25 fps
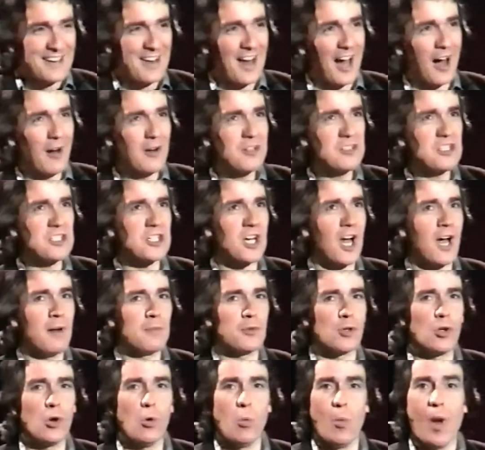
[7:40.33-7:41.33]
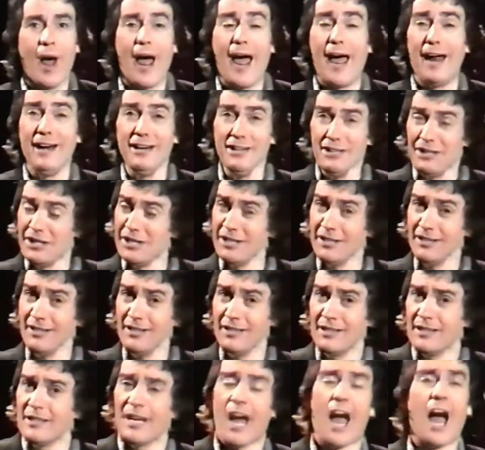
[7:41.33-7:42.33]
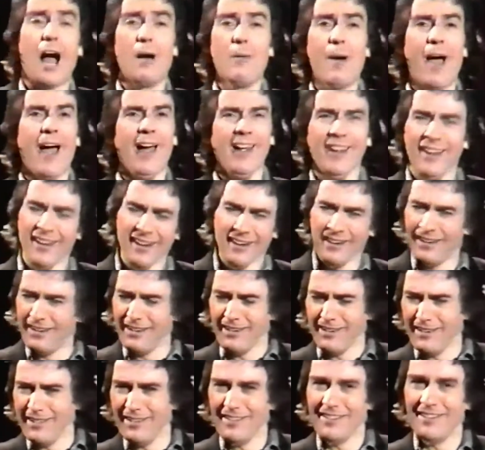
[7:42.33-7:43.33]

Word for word: now is the time to wend away.